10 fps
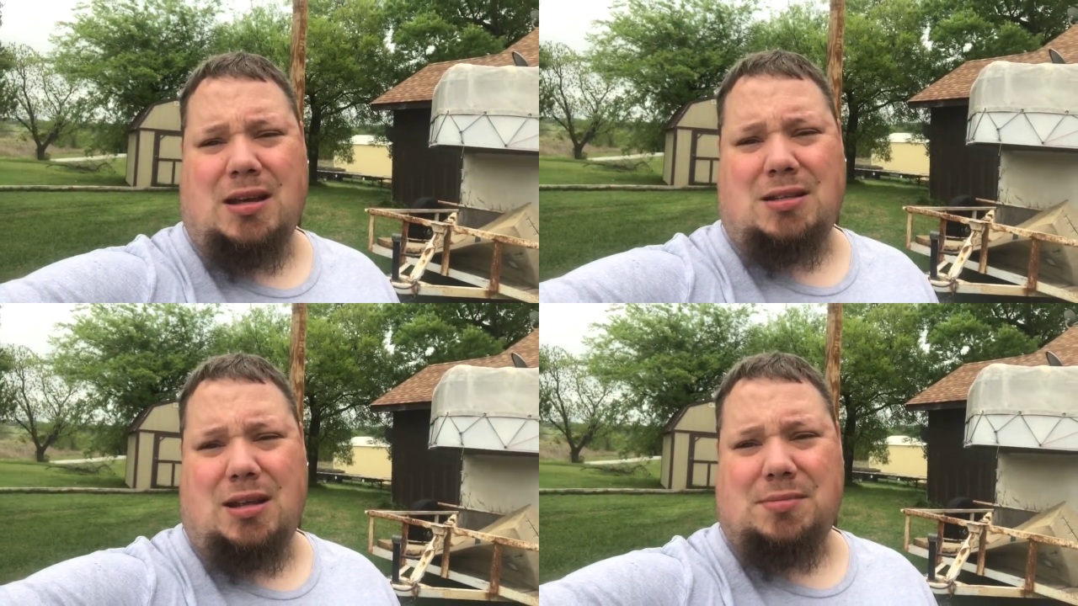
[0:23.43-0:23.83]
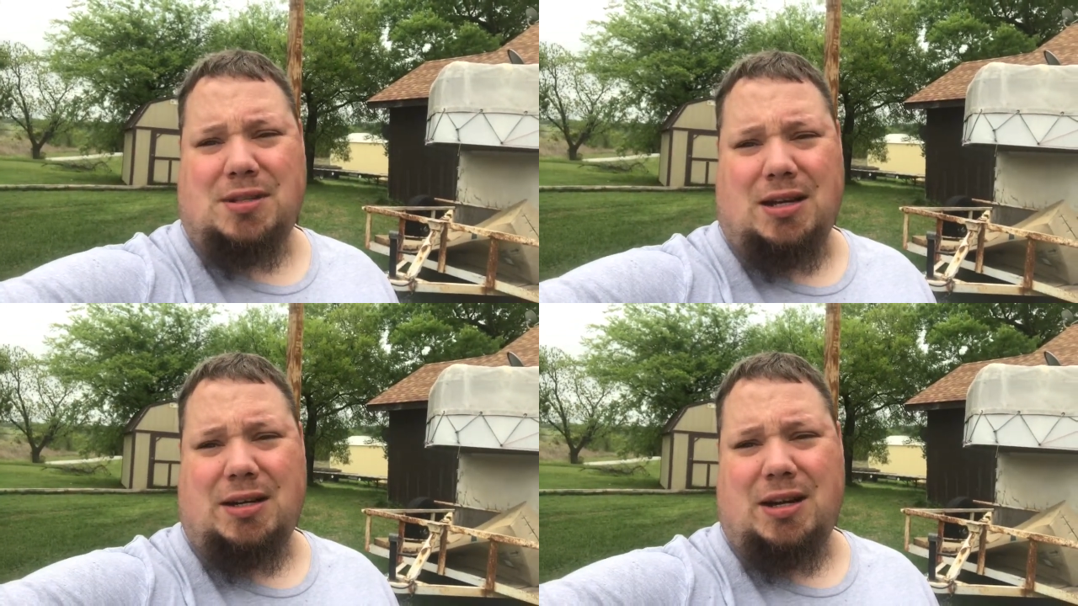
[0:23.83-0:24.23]
Actually, I'm
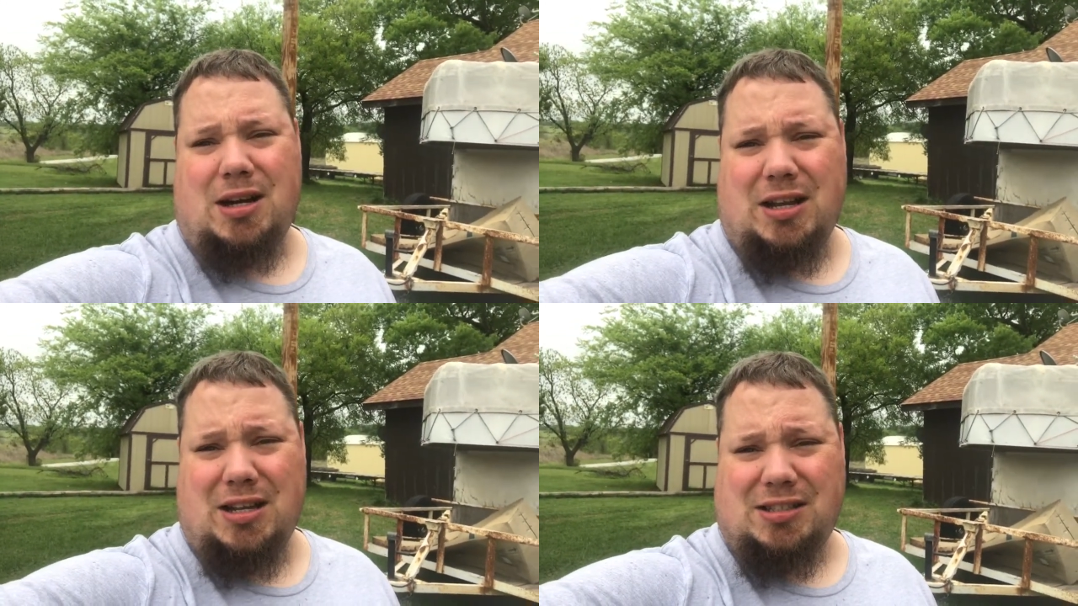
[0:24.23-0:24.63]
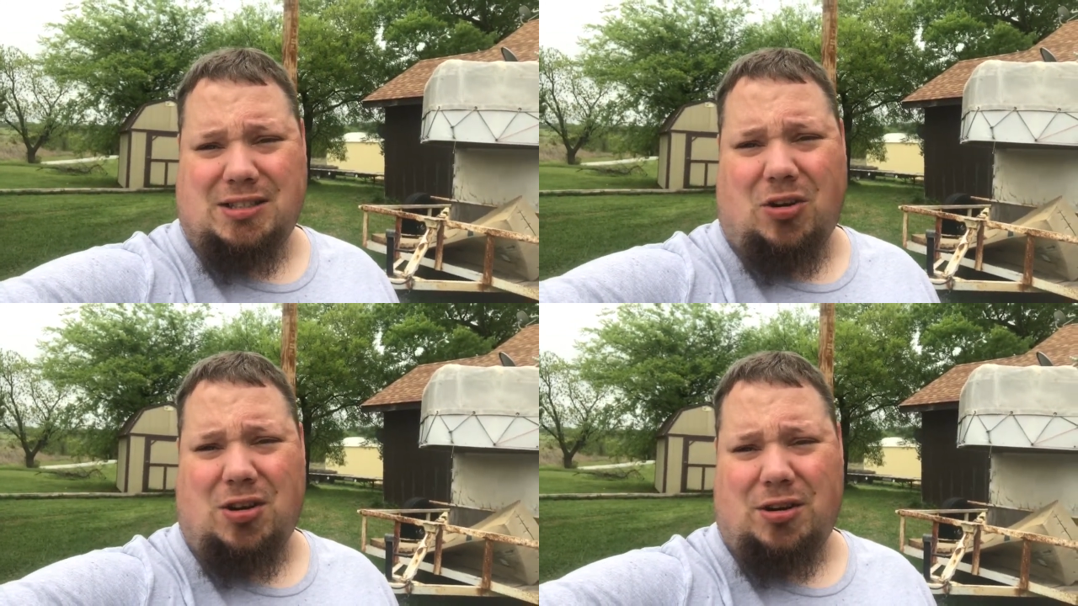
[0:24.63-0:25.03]
standing here and it is
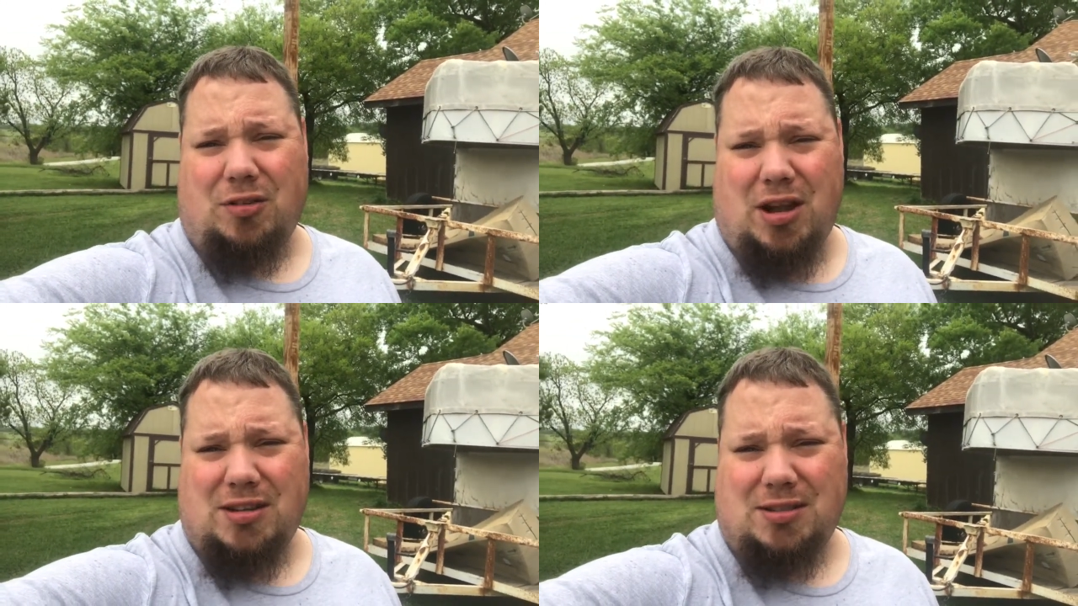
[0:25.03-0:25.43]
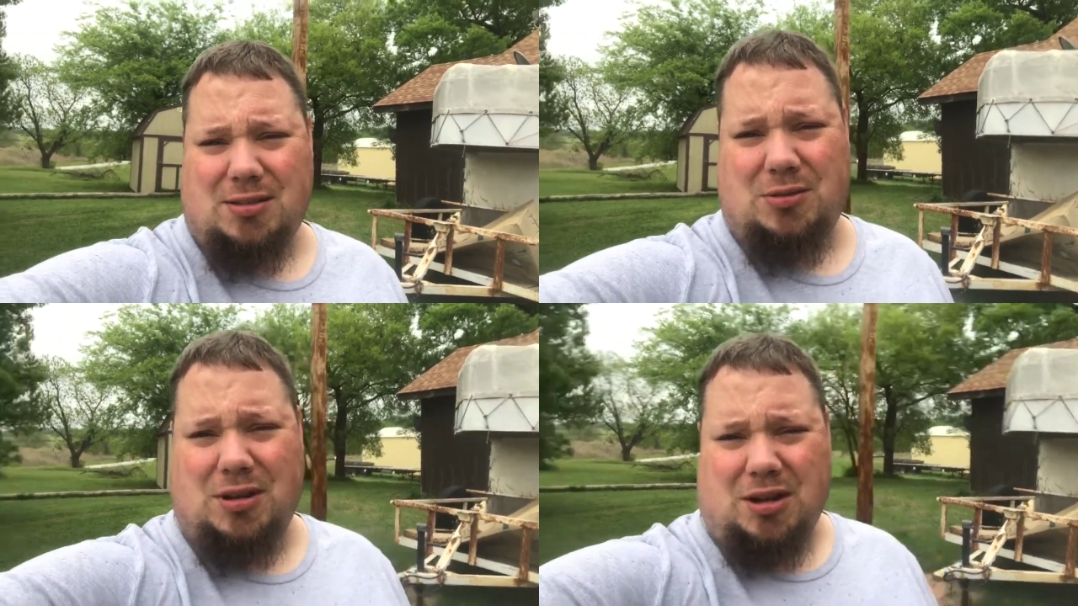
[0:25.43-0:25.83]
starting to rain,
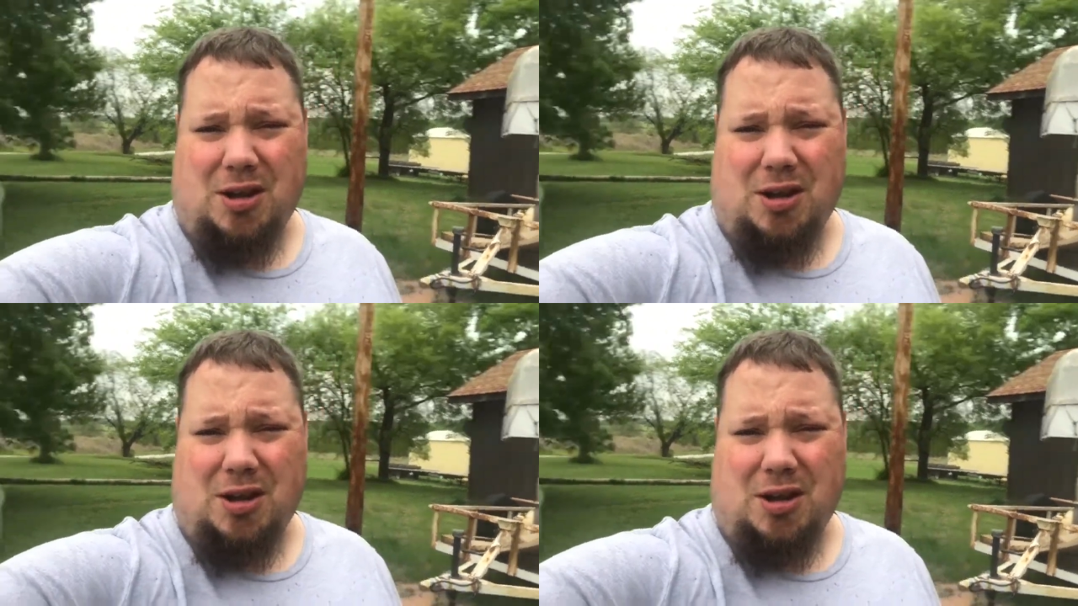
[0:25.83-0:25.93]
so